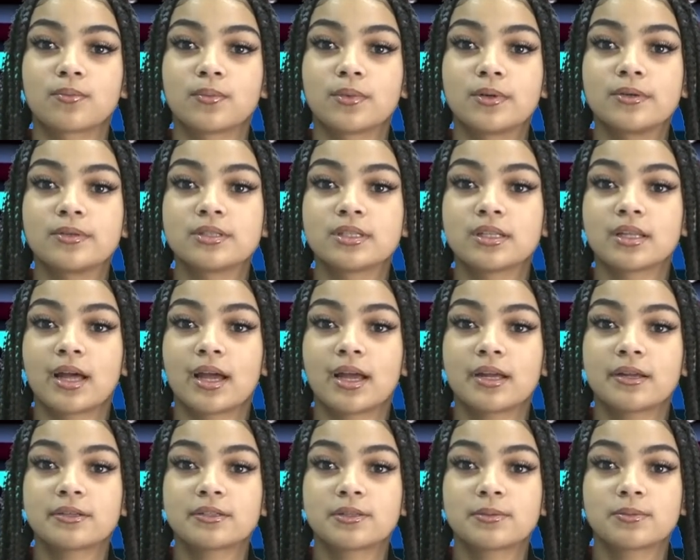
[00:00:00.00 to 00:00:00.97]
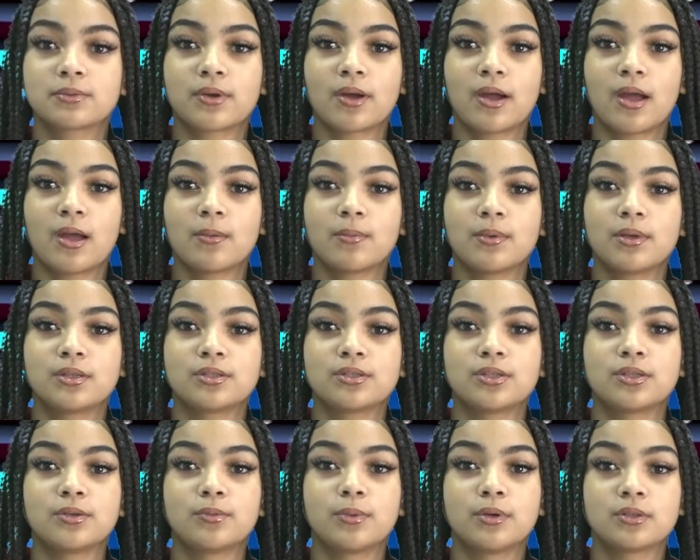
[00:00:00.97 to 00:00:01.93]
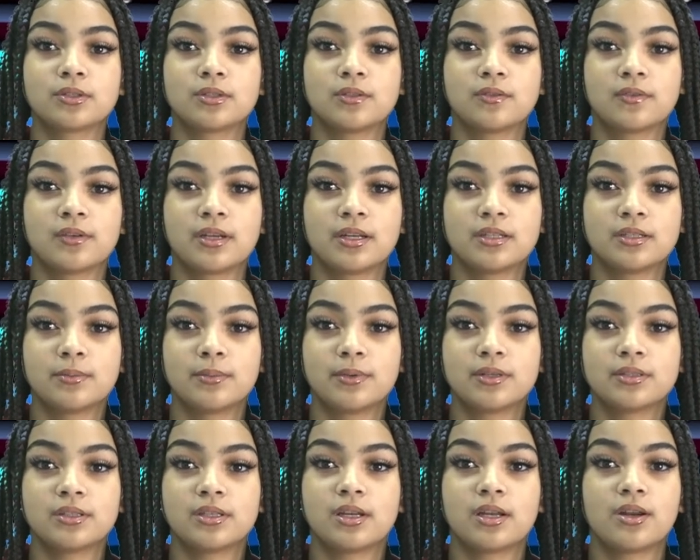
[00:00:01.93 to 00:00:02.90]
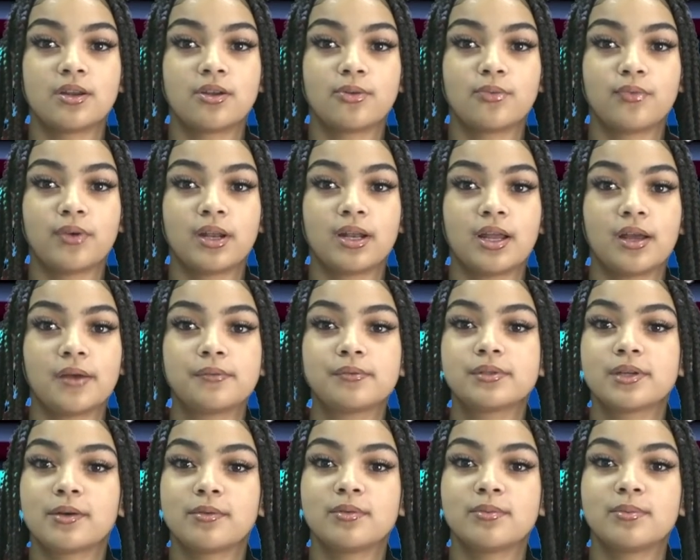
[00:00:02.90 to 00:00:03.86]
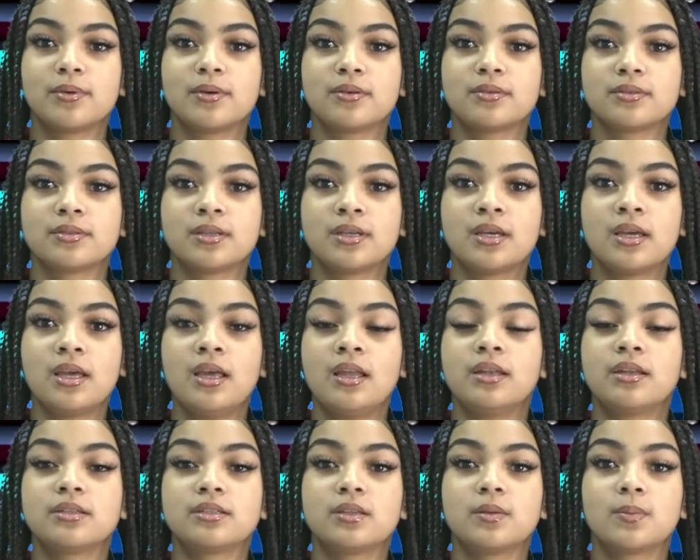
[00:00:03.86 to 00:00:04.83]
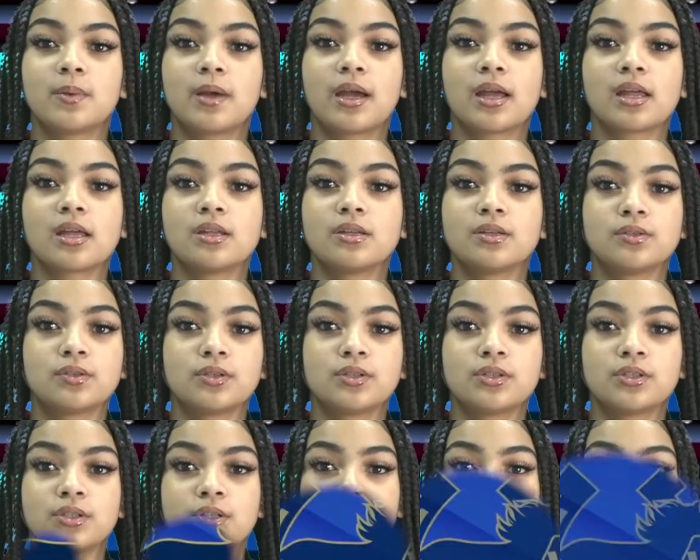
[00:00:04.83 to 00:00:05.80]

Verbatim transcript: Remember to like, subscribe, and turn your post notification bell so you get notified every time we post. Now sit back and enjoy the show.